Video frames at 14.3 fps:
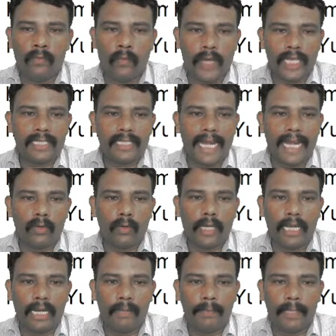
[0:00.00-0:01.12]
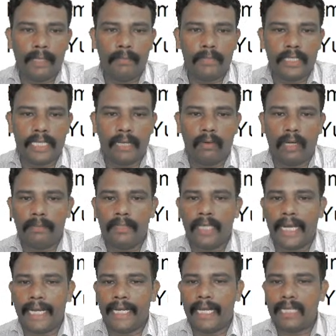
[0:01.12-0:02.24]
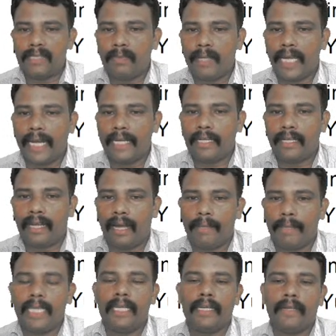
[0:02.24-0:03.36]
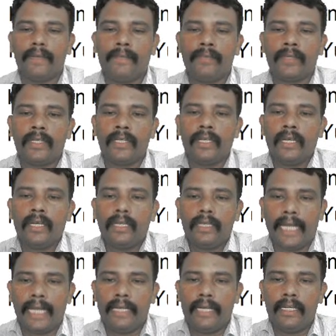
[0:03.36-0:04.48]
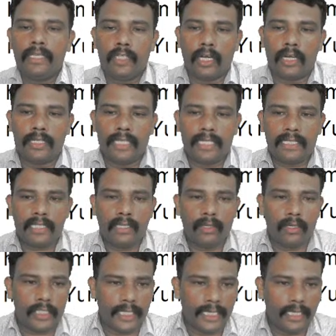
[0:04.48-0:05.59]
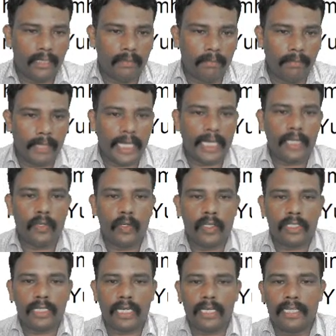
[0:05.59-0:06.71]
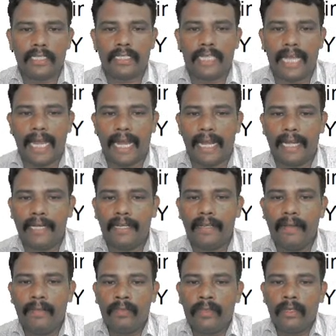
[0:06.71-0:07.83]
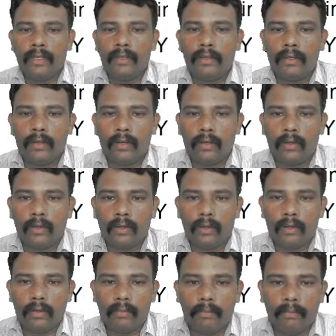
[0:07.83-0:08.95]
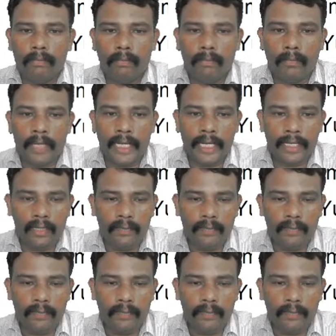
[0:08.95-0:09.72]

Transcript: ways that would help him develop the ideas behind Grameen then Georges Roegen made Yunus understand, made